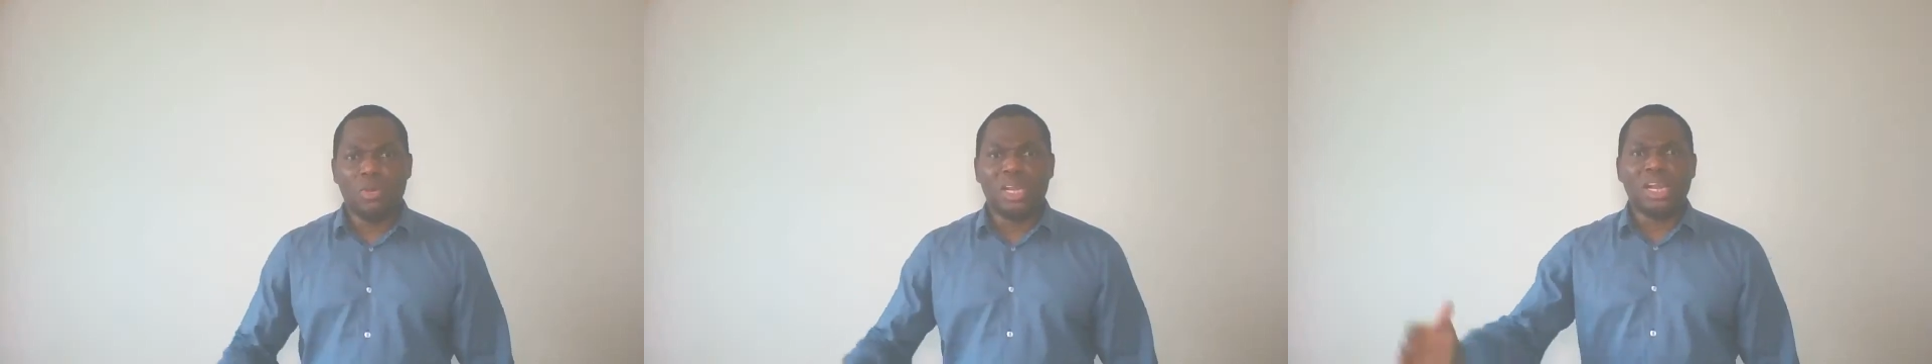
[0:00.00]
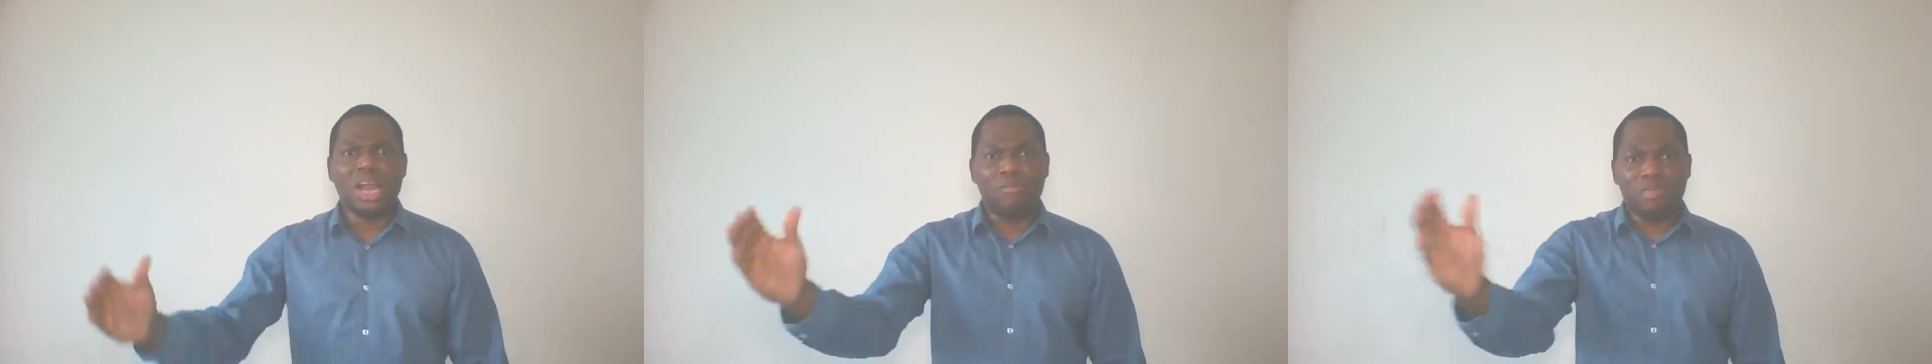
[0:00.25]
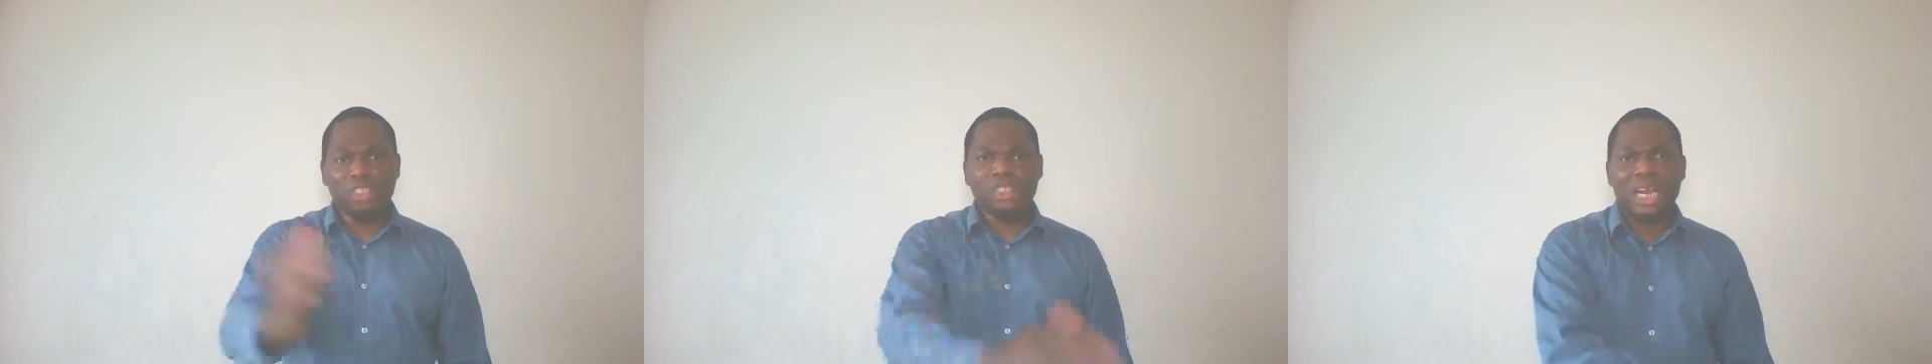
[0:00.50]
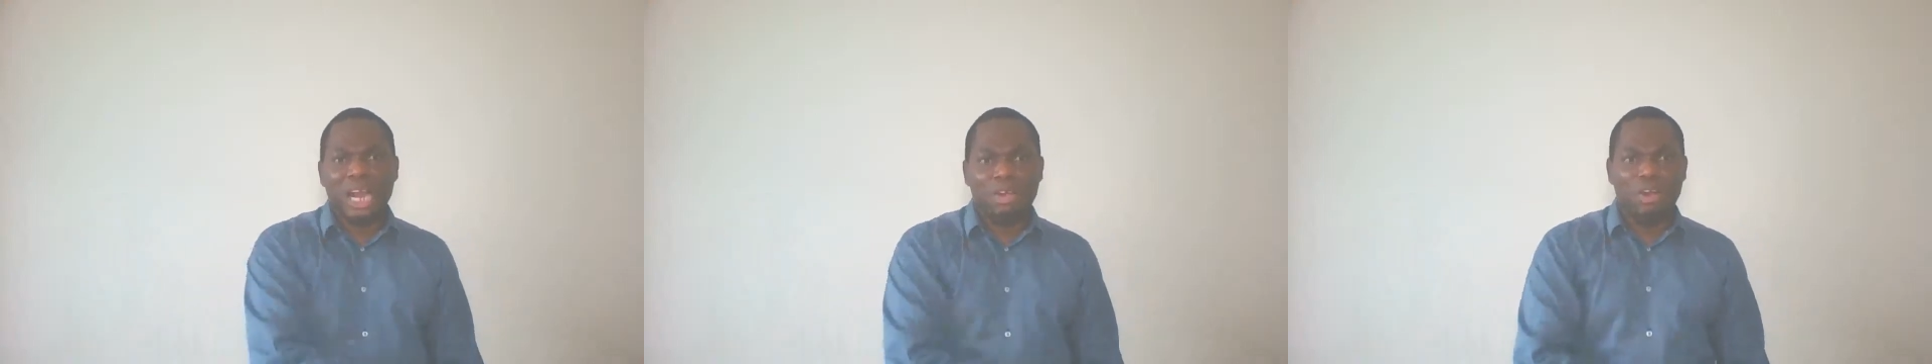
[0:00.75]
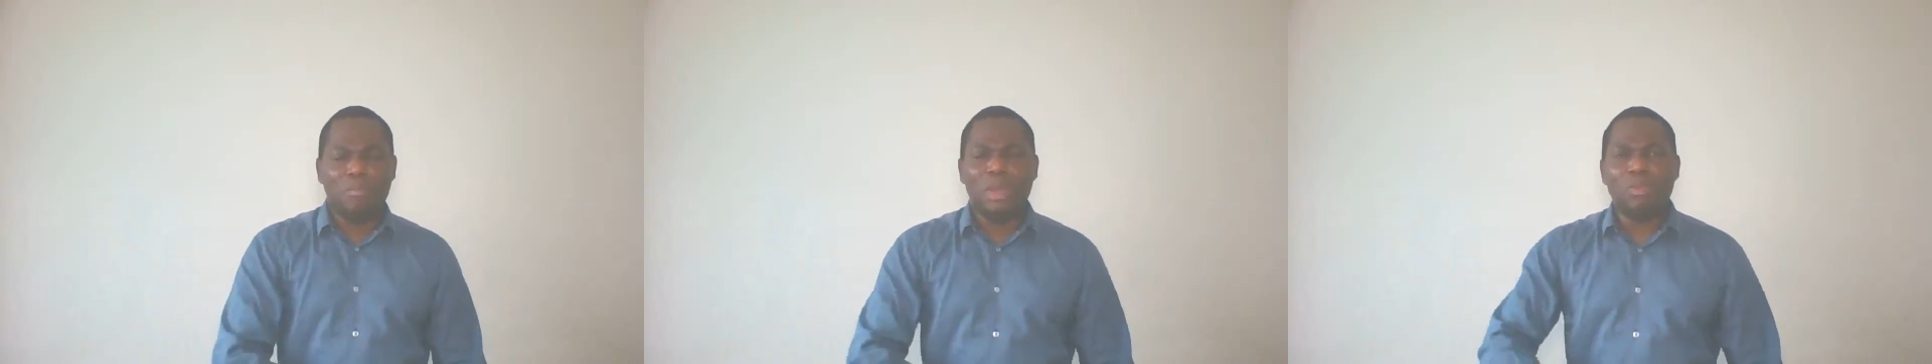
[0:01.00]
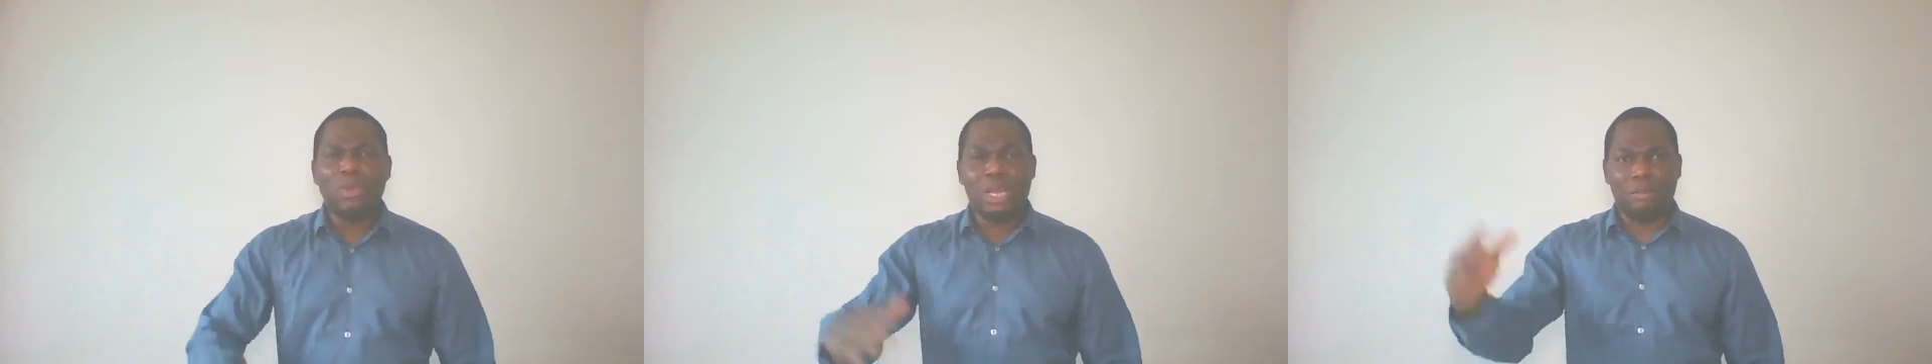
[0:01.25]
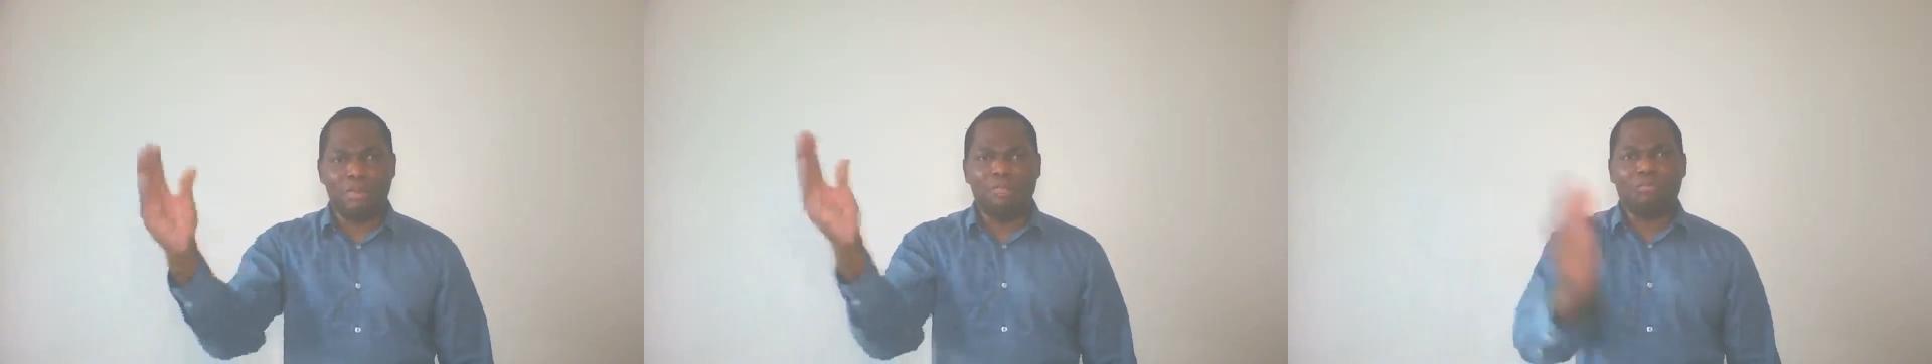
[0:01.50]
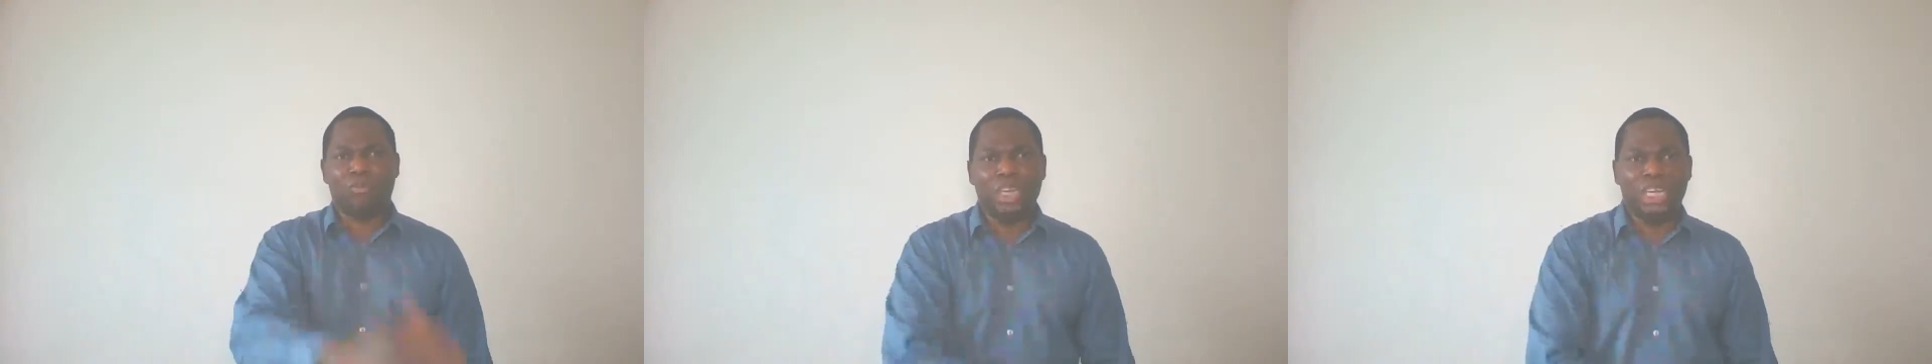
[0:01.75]
We can have regional government. We can
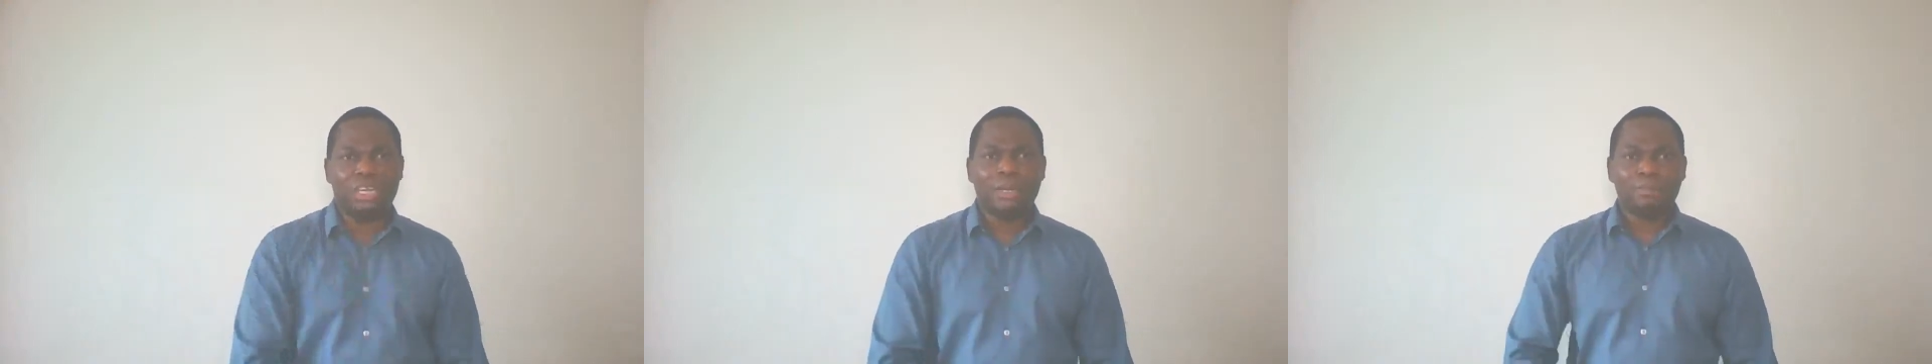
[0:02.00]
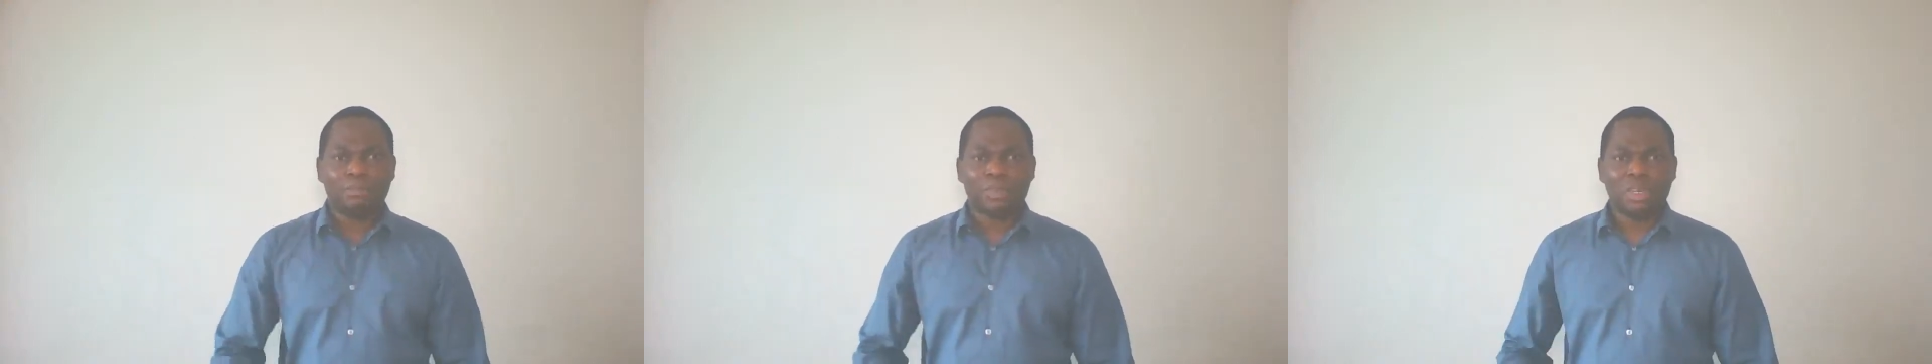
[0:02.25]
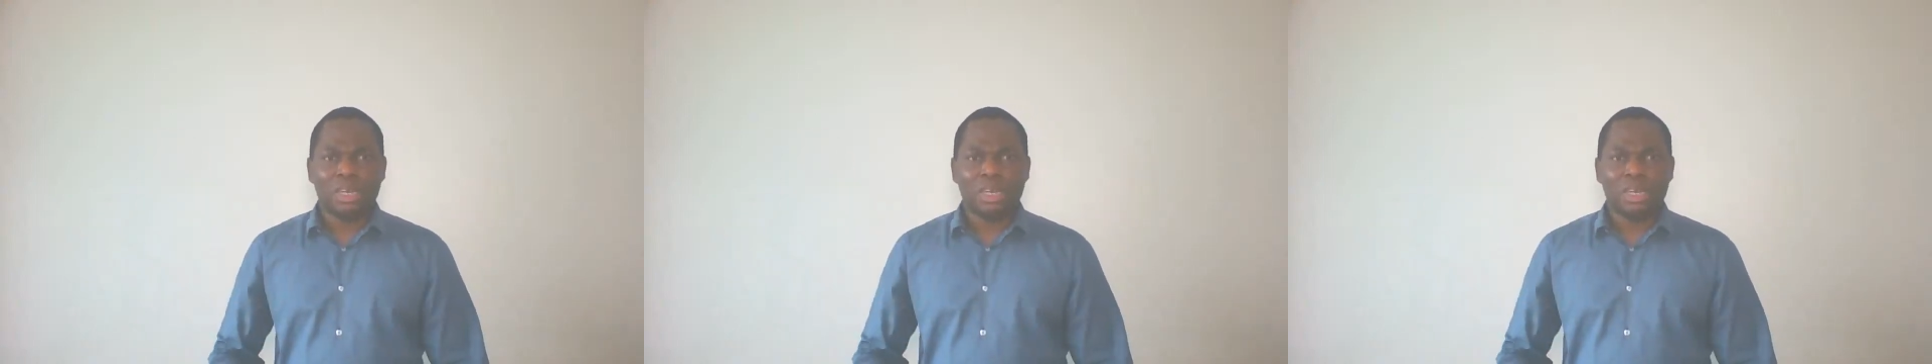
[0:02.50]
be free.